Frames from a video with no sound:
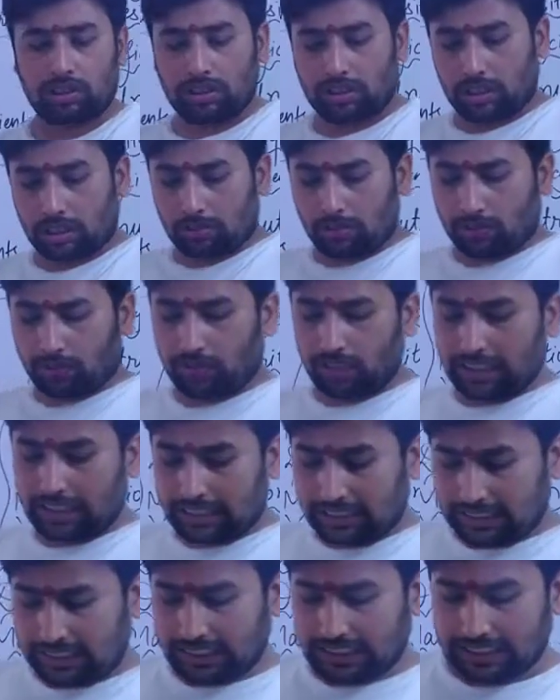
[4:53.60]
some of the
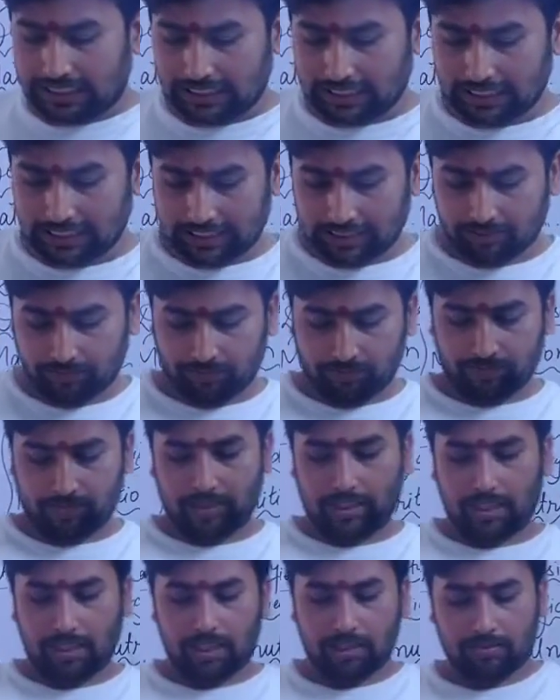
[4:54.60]
diseases
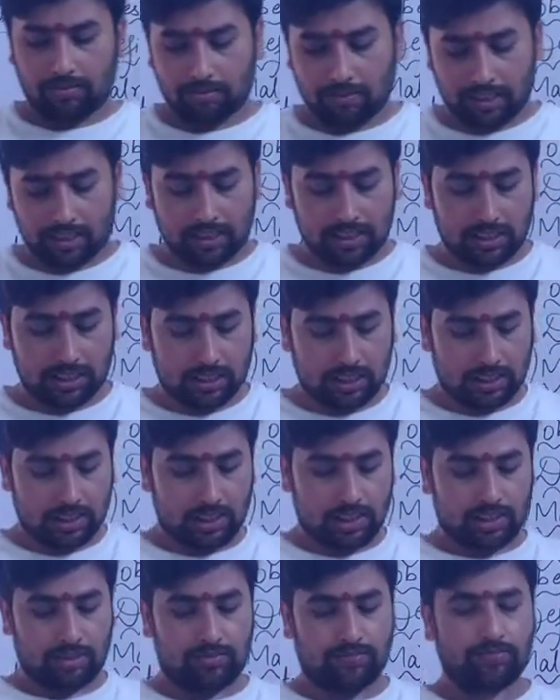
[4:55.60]
means
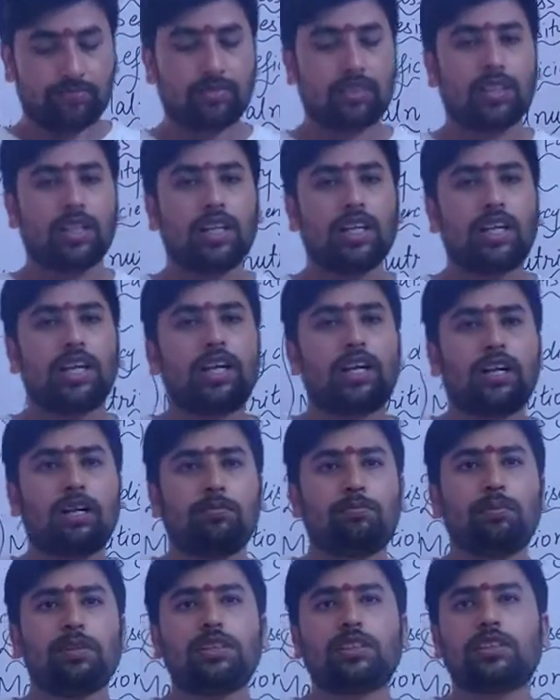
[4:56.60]
uh, a
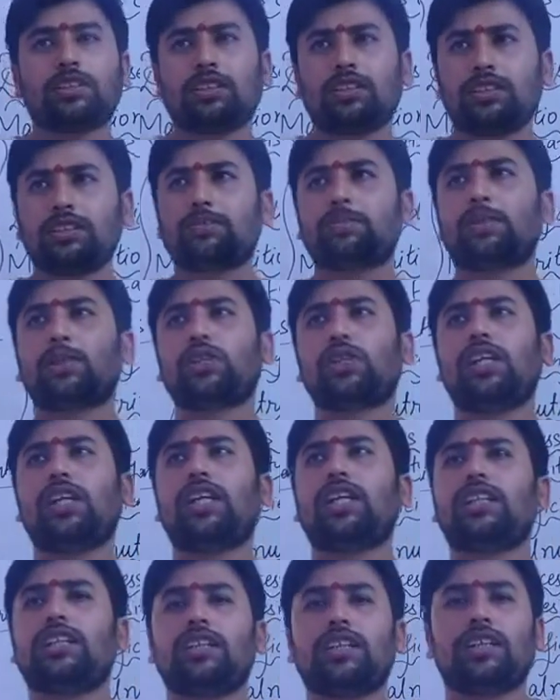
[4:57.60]
person
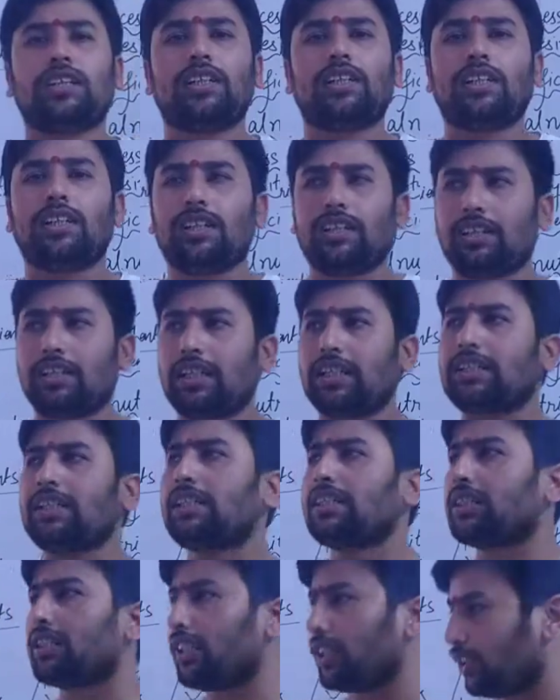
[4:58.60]
especially in the
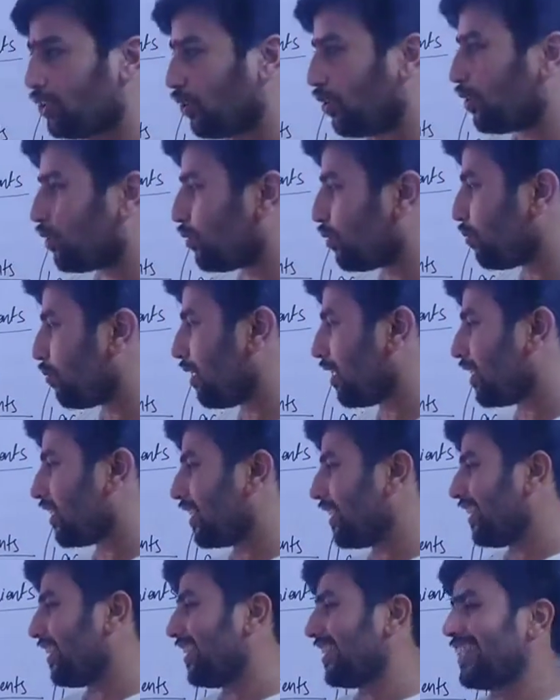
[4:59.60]
other cities also but
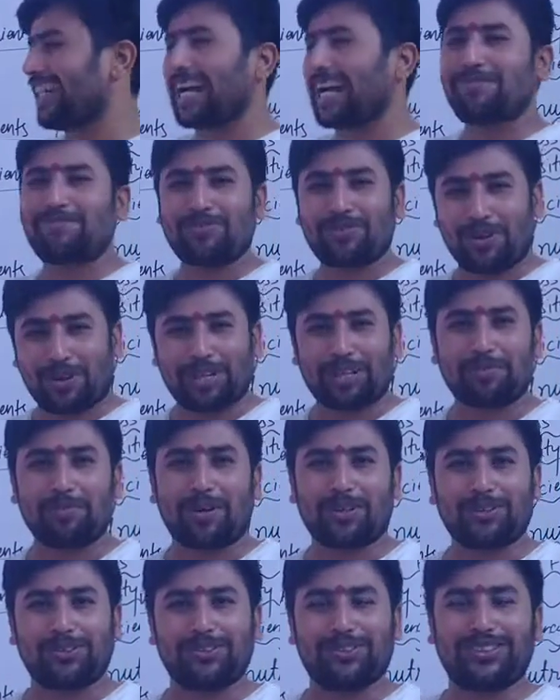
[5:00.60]
uh, i'm talking
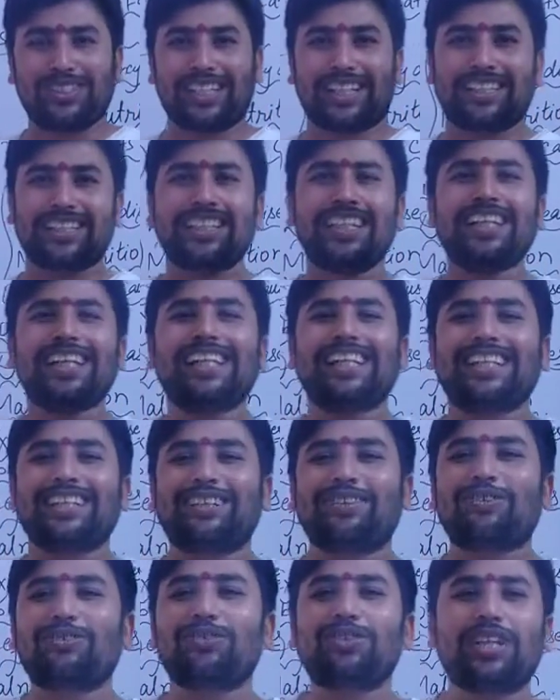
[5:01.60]
about gujarat in
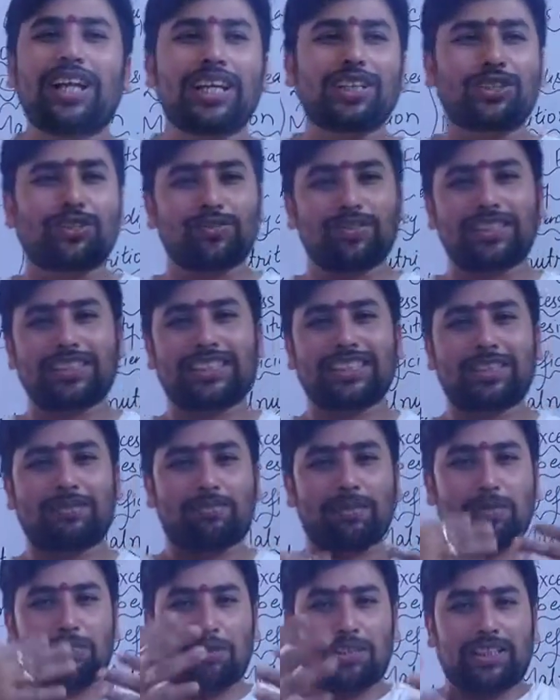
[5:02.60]
the gujarat you will see the
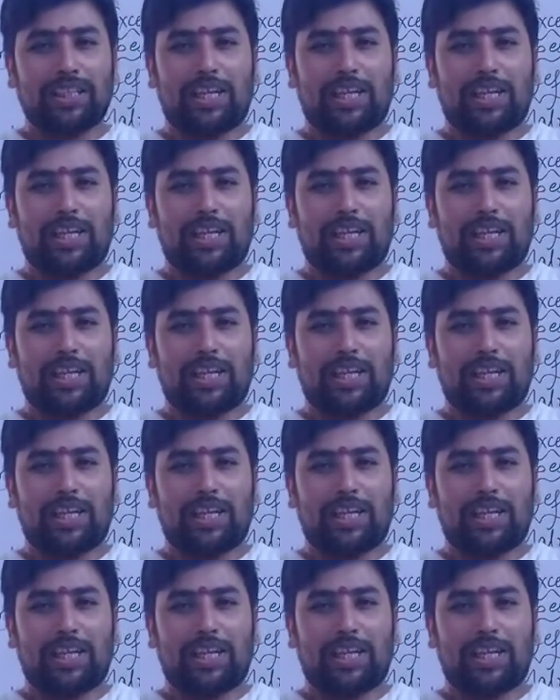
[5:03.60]
people